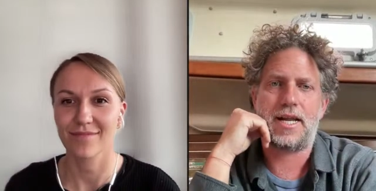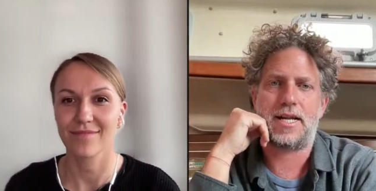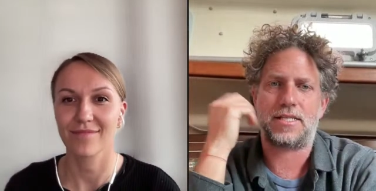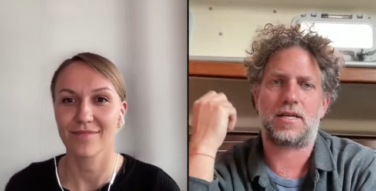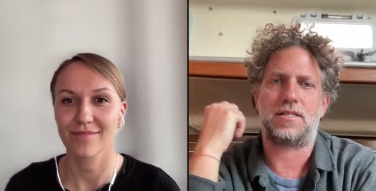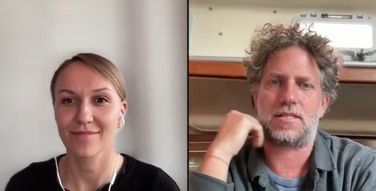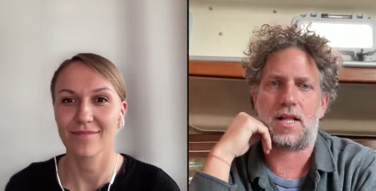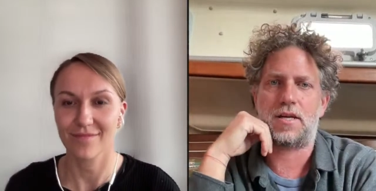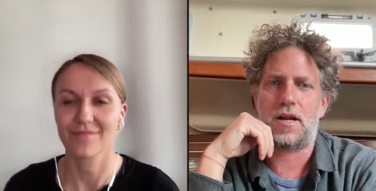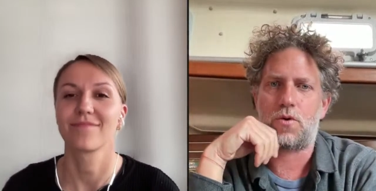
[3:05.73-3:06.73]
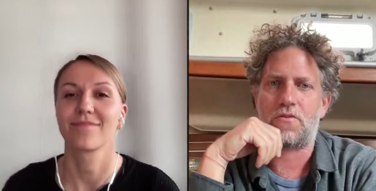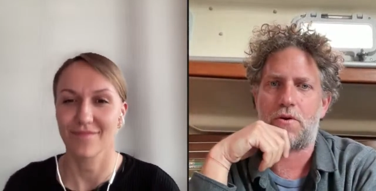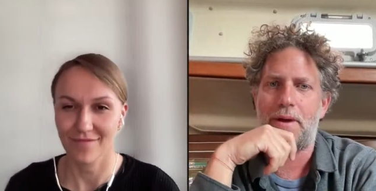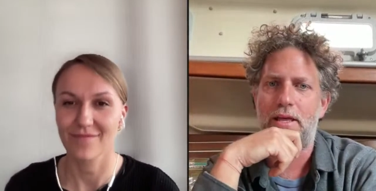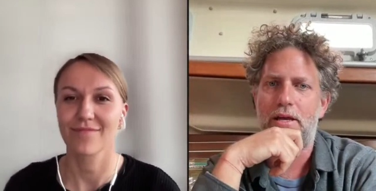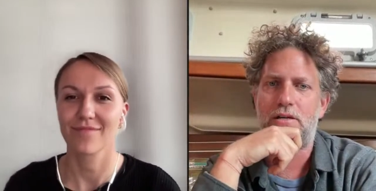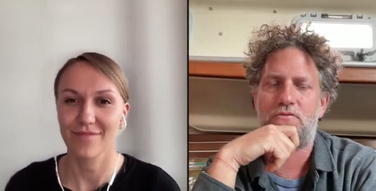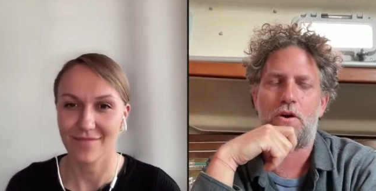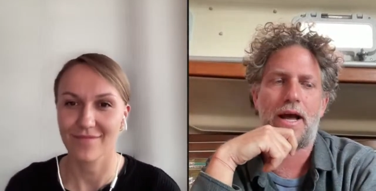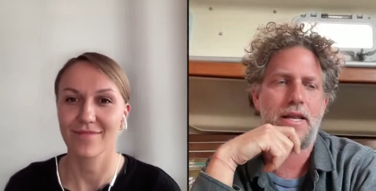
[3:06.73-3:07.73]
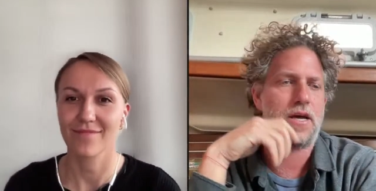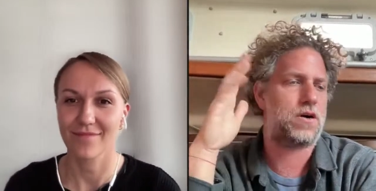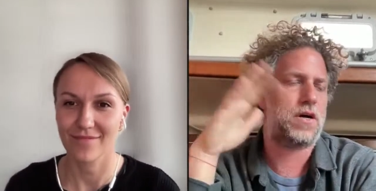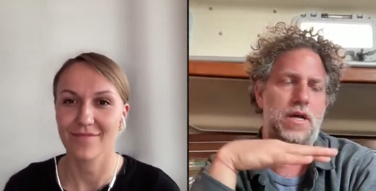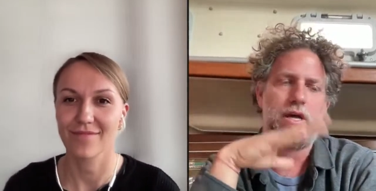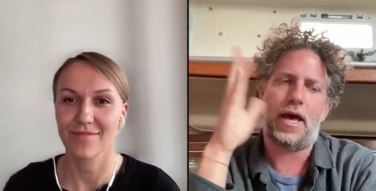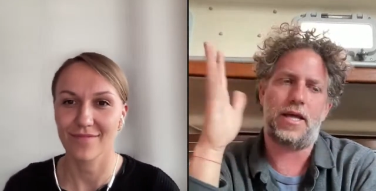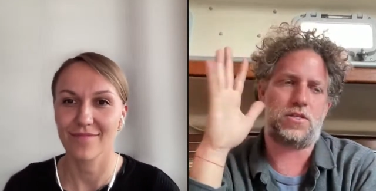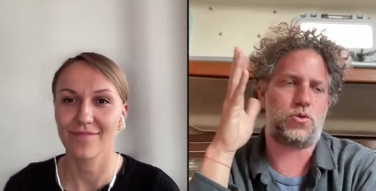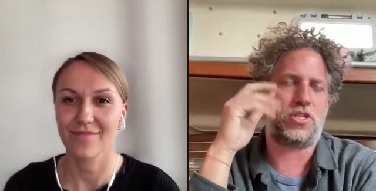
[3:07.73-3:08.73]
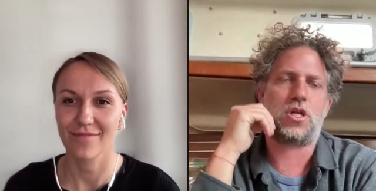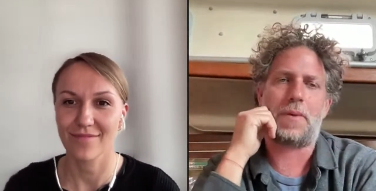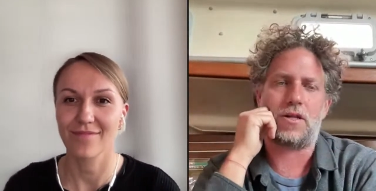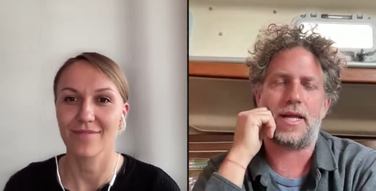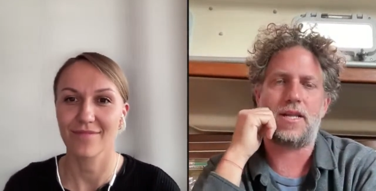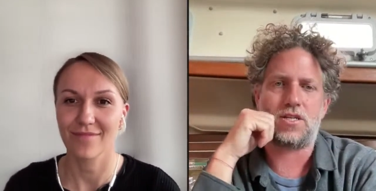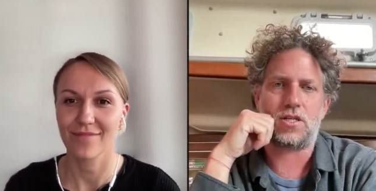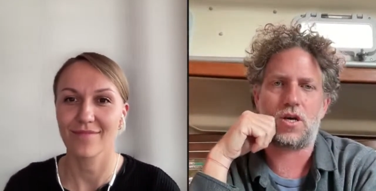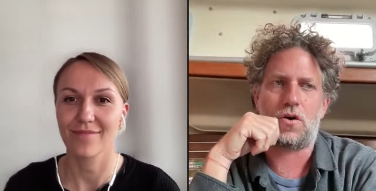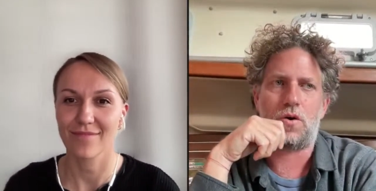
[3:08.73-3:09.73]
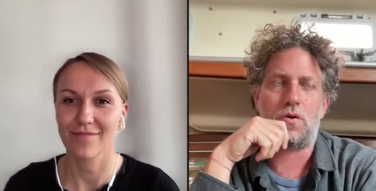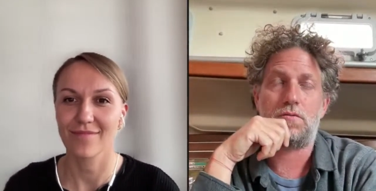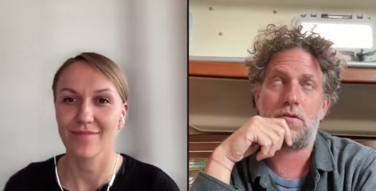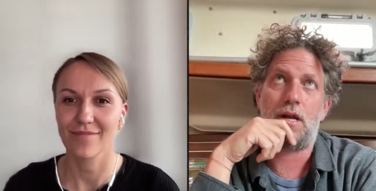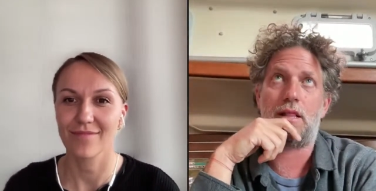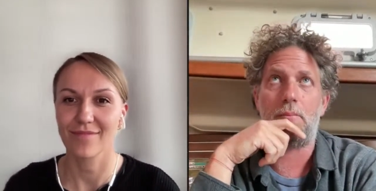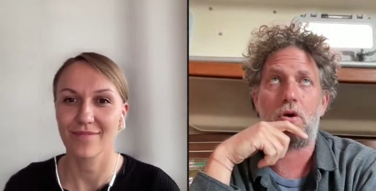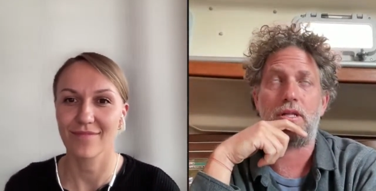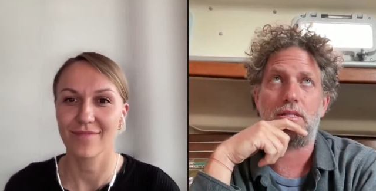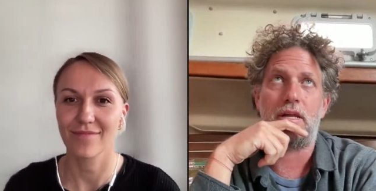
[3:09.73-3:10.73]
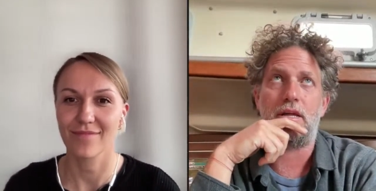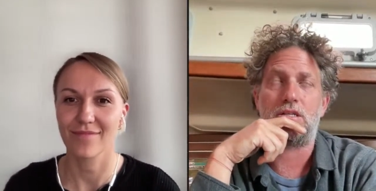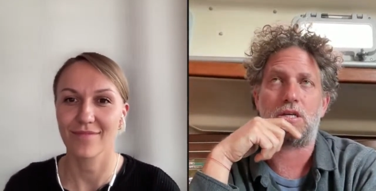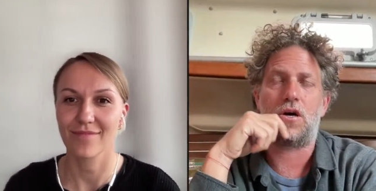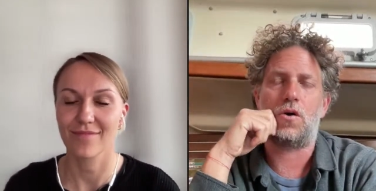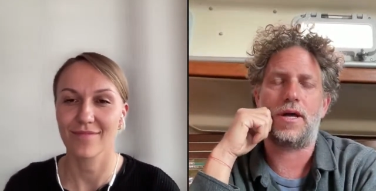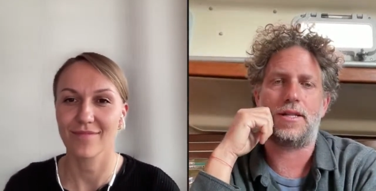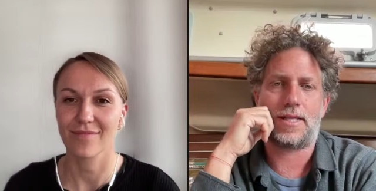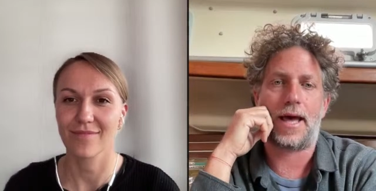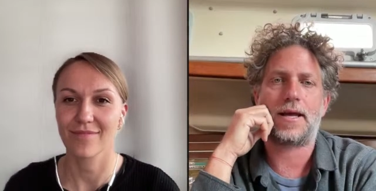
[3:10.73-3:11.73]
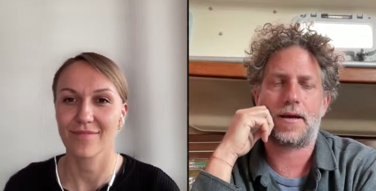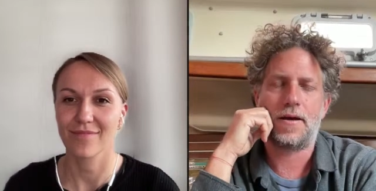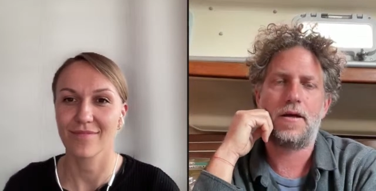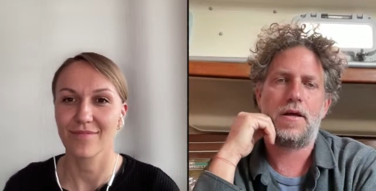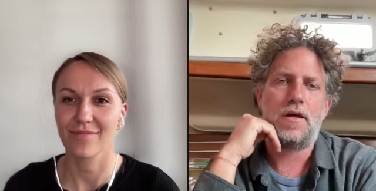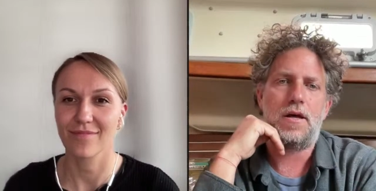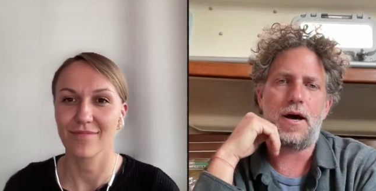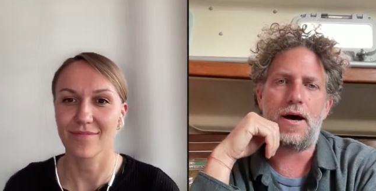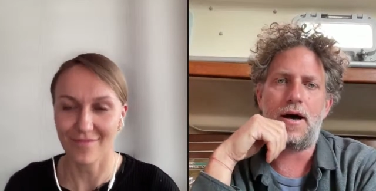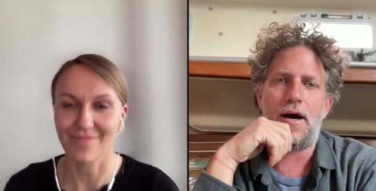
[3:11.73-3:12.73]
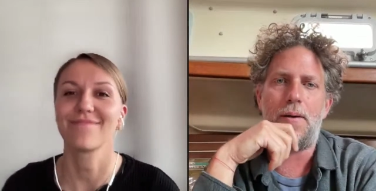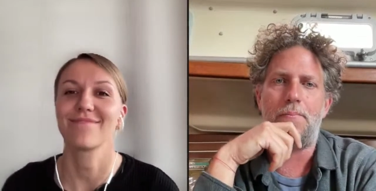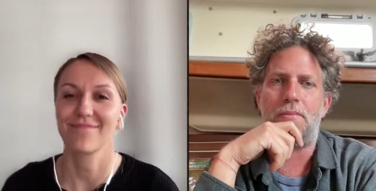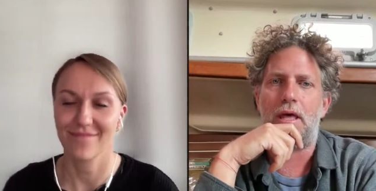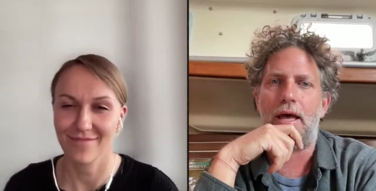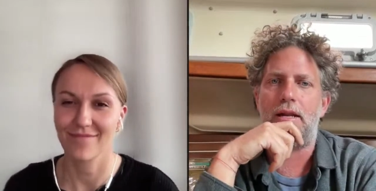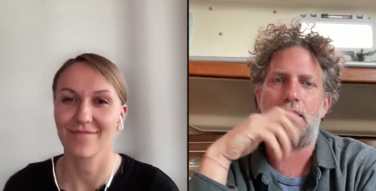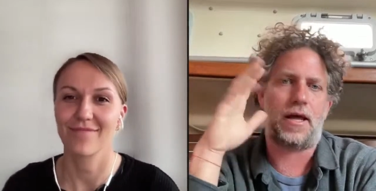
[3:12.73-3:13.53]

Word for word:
Speaker 1: and as a consultant, I worked for many years for IDEO and switched about 10 years ago, a little more than 10 years ago in tech. Mm-hmm. Um, mm-hmm. and,